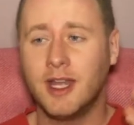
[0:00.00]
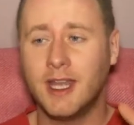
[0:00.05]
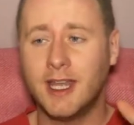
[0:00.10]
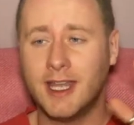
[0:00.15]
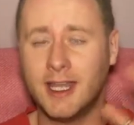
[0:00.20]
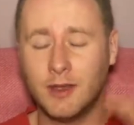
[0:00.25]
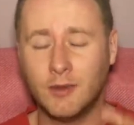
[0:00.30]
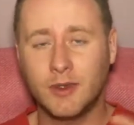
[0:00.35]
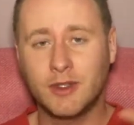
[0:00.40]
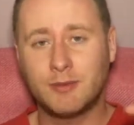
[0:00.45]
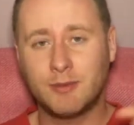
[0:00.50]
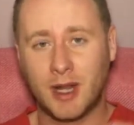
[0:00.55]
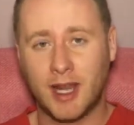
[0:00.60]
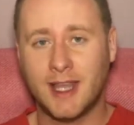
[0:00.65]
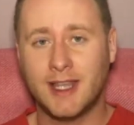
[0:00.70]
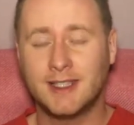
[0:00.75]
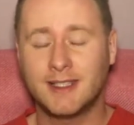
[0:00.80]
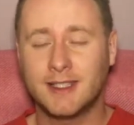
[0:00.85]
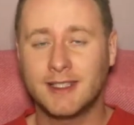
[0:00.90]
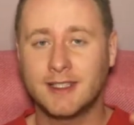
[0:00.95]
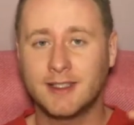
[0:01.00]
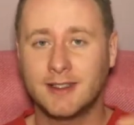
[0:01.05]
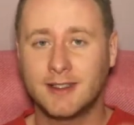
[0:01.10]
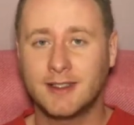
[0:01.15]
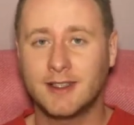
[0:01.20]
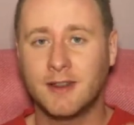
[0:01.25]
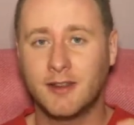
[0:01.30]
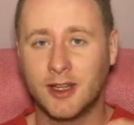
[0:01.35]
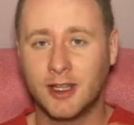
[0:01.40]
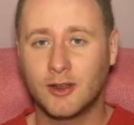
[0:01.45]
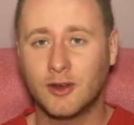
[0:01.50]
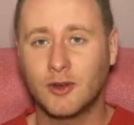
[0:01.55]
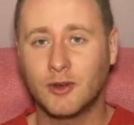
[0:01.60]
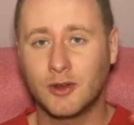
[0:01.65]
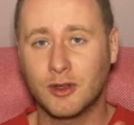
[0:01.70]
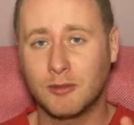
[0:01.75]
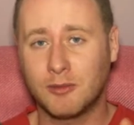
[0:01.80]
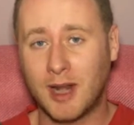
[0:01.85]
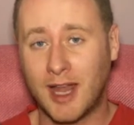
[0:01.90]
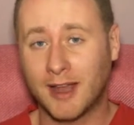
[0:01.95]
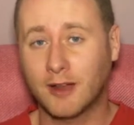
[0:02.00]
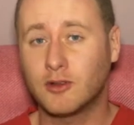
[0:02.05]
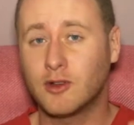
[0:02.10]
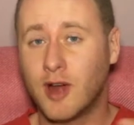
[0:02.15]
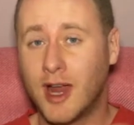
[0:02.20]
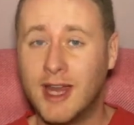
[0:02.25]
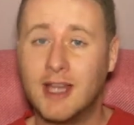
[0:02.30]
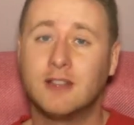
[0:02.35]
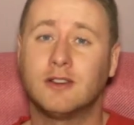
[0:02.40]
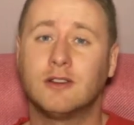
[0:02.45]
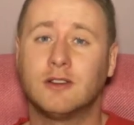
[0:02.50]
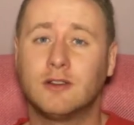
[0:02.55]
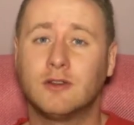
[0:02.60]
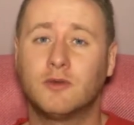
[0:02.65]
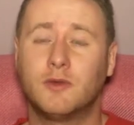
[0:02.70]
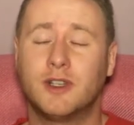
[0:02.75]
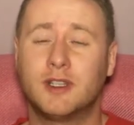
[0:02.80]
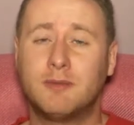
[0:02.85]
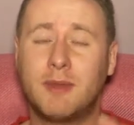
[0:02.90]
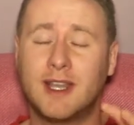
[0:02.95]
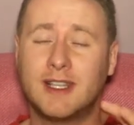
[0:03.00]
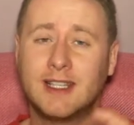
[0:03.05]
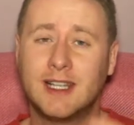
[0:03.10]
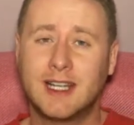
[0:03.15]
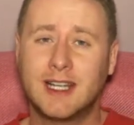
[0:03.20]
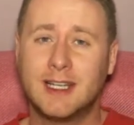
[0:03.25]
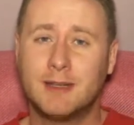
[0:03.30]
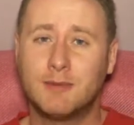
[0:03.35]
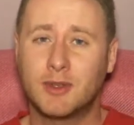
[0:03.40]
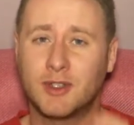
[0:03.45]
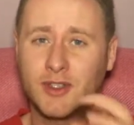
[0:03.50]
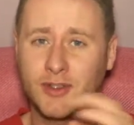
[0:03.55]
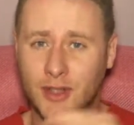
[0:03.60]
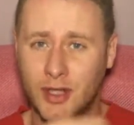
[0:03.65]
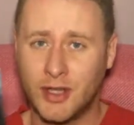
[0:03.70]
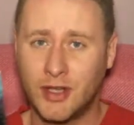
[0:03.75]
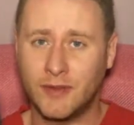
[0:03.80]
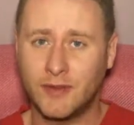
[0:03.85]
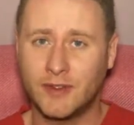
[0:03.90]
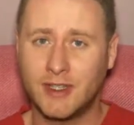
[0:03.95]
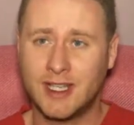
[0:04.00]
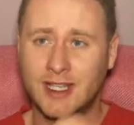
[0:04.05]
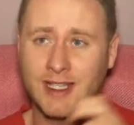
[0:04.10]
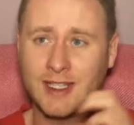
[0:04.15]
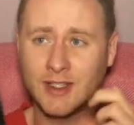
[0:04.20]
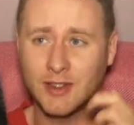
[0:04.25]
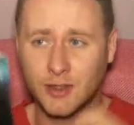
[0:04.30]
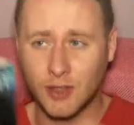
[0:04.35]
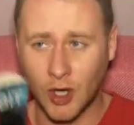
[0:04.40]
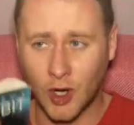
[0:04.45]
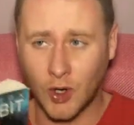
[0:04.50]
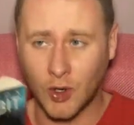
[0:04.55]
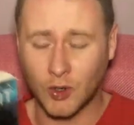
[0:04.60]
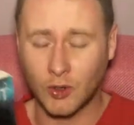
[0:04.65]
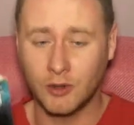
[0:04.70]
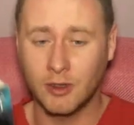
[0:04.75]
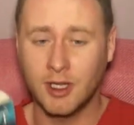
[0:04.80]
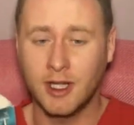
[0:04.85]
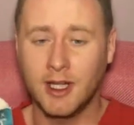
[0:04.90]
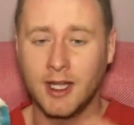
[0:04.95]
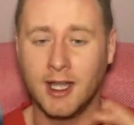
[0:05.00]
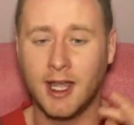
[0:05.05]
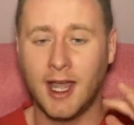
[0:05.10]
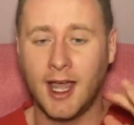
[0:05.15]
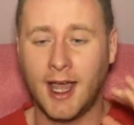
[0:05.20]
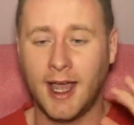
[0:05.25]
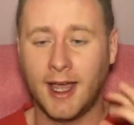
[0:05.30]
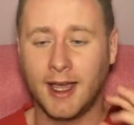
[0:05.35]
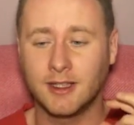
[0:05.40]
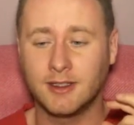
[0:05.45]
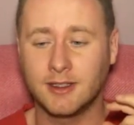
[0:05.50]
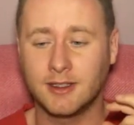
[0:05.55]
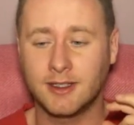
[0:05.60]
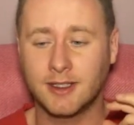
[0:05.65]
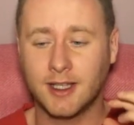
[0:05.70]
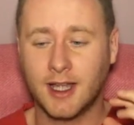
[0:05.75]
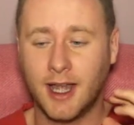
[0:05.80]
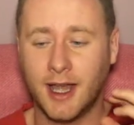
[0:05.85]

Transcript: He was placed into something called the Black Cradle, which basically preserved his soul, and